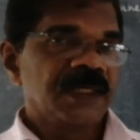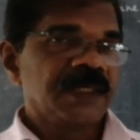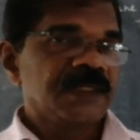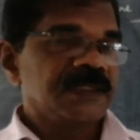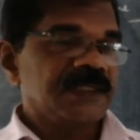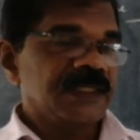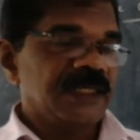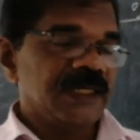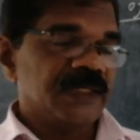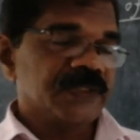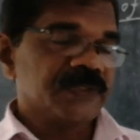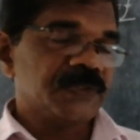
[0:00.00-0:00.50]

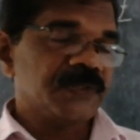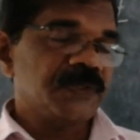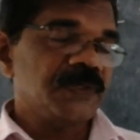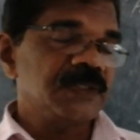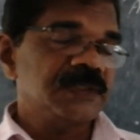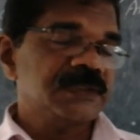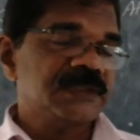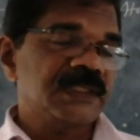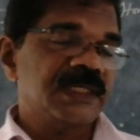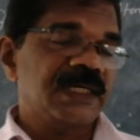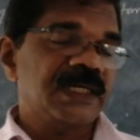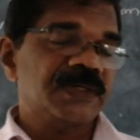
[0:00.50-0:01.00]
The
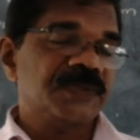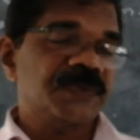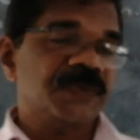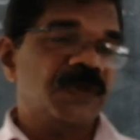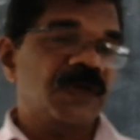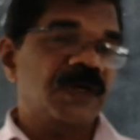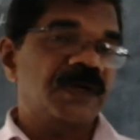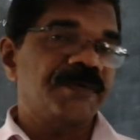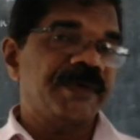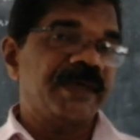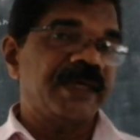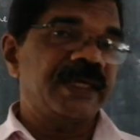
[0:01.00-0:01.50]
electrons are
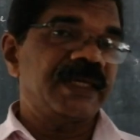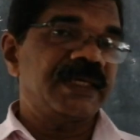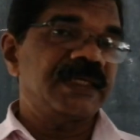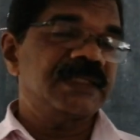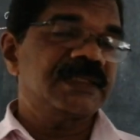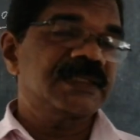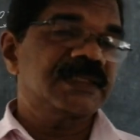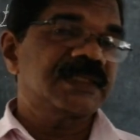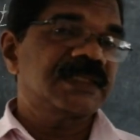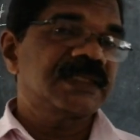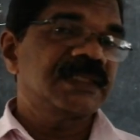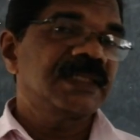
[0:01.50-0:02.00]

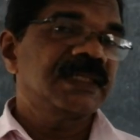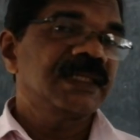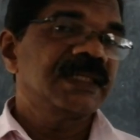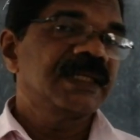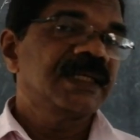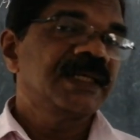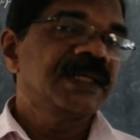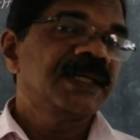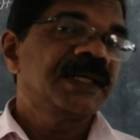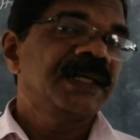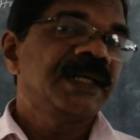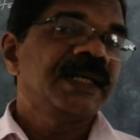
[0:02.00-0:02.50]
always
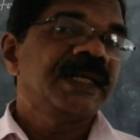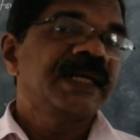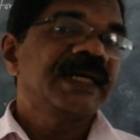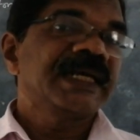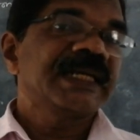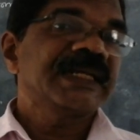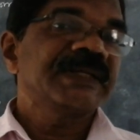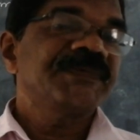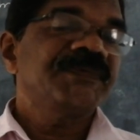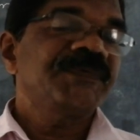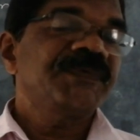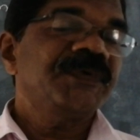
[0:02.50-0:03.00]

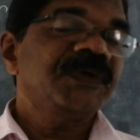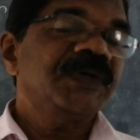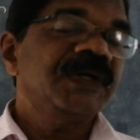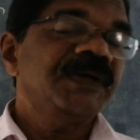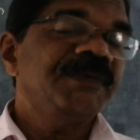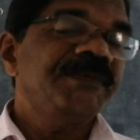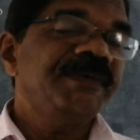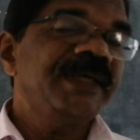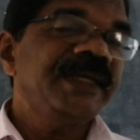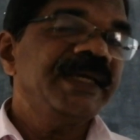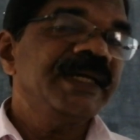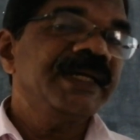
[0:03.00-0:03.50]

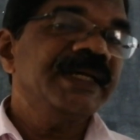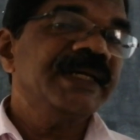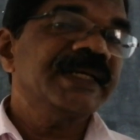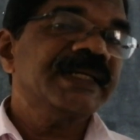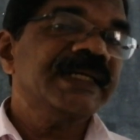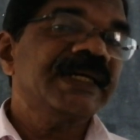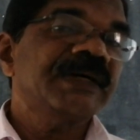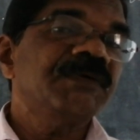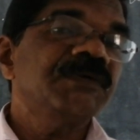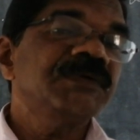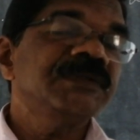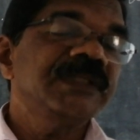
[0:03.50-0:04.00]
revolving
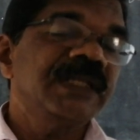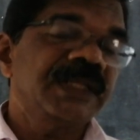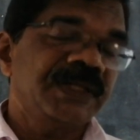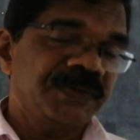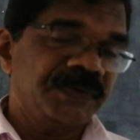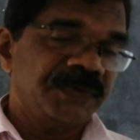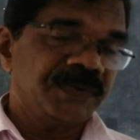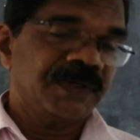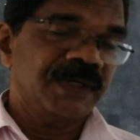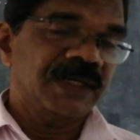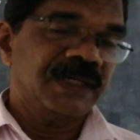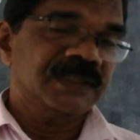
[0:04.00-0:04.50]
around the
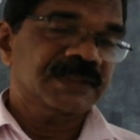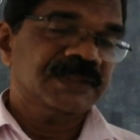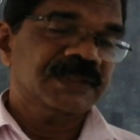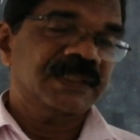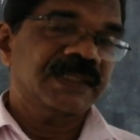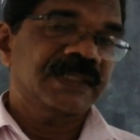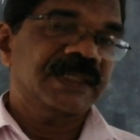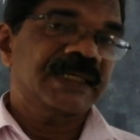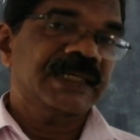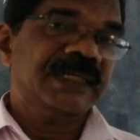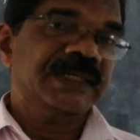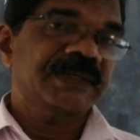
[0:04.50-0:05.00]
nucleus.